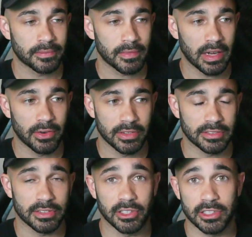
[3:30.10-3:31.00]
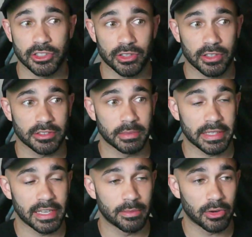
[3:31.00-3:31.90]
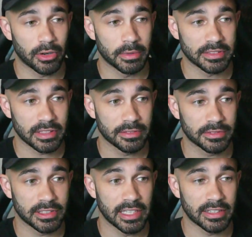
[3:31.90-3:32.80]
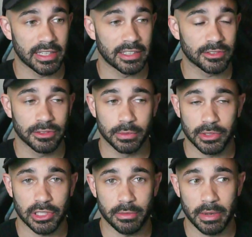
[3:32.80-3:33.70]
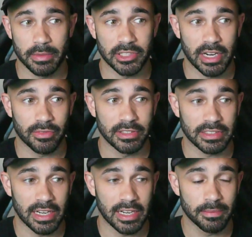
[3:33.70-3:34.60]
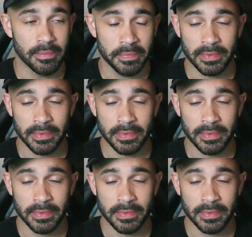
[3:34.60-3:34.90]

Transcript: I don't necessarily trust my camera or myself to get that super sharp image every time.